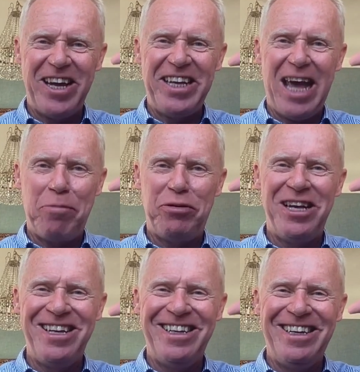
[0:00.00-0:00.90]
gap
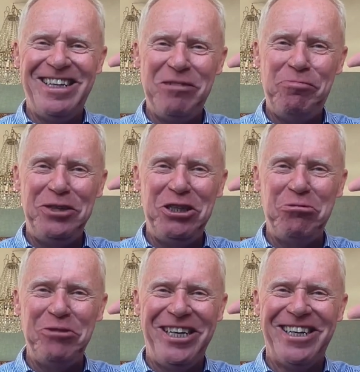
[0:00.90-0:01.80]

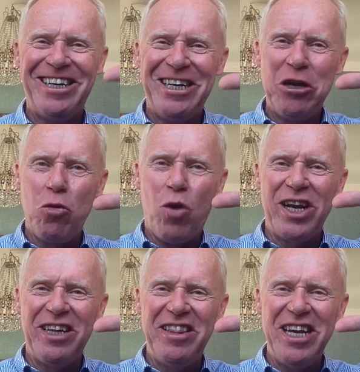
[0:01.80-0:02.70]
between one
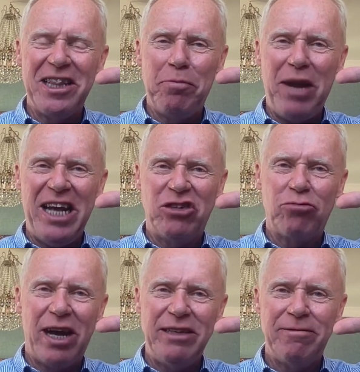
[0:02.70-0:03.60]
and the other place,
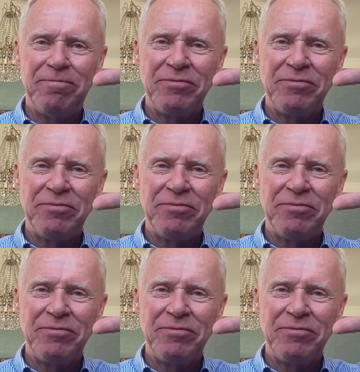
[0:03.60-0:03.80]
right?